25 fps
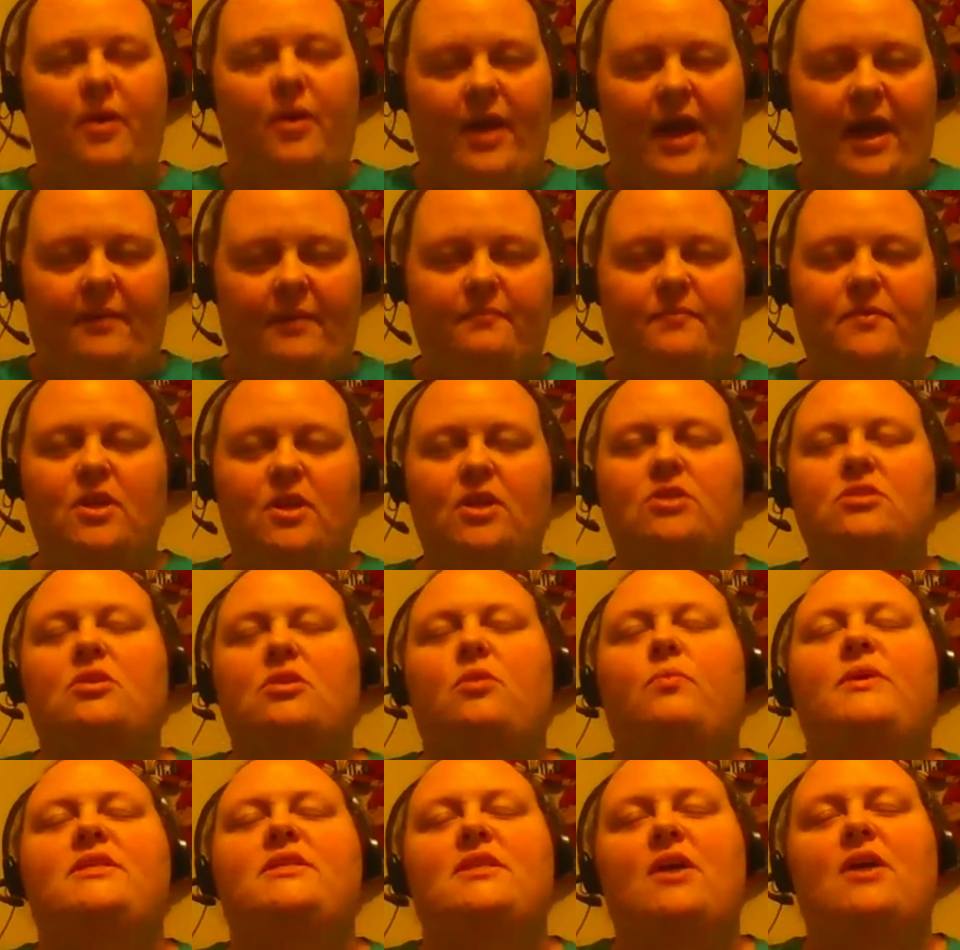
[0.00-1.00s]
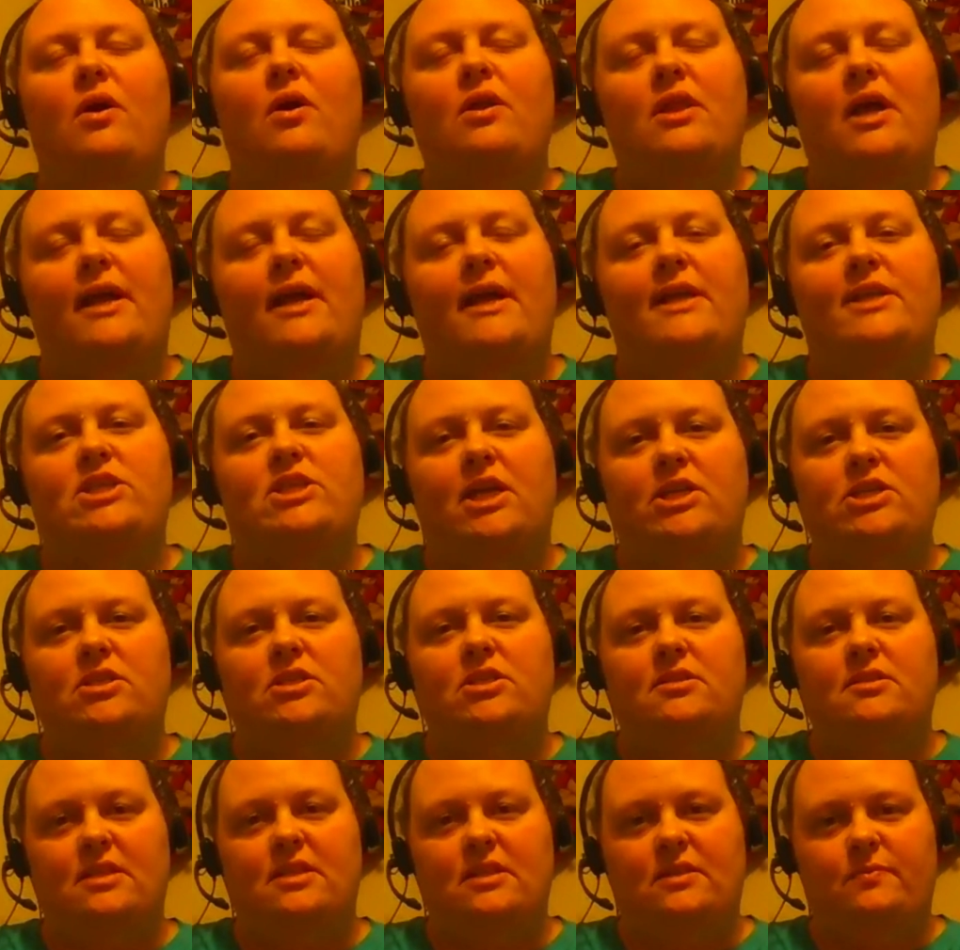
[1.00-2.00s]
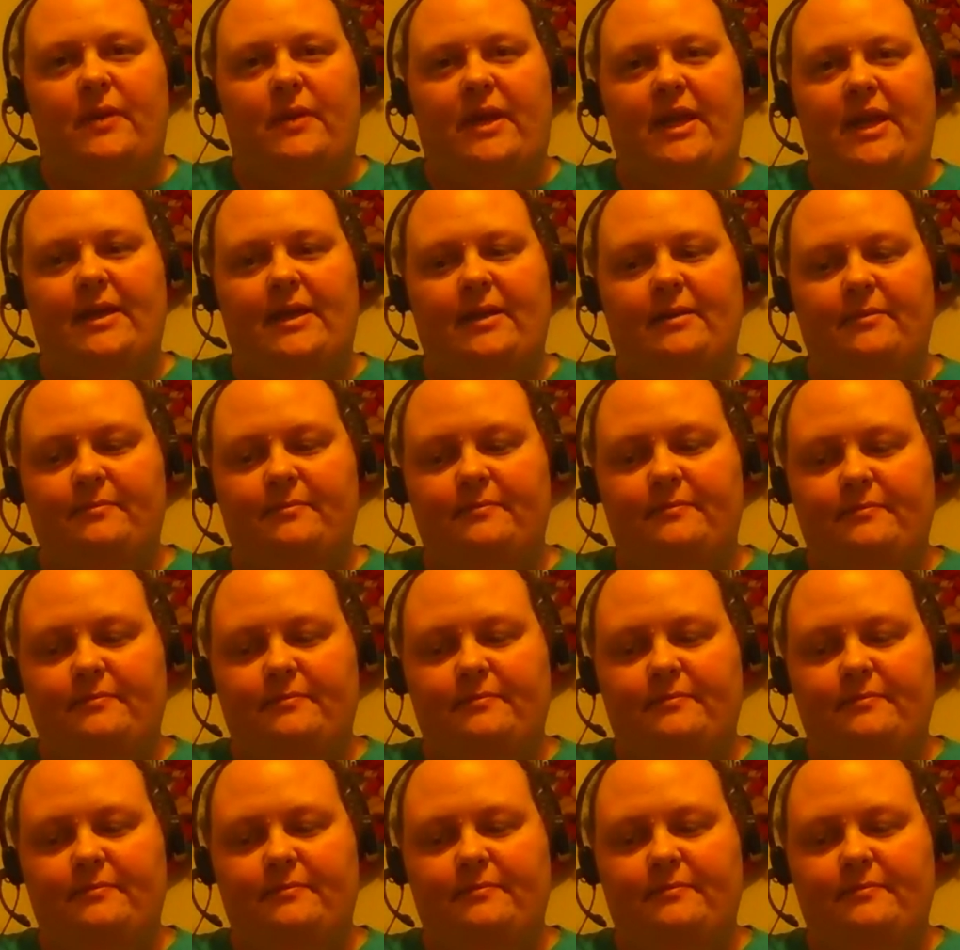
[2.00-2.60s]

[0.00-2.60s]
Okay, so we saw a lot of changes this week.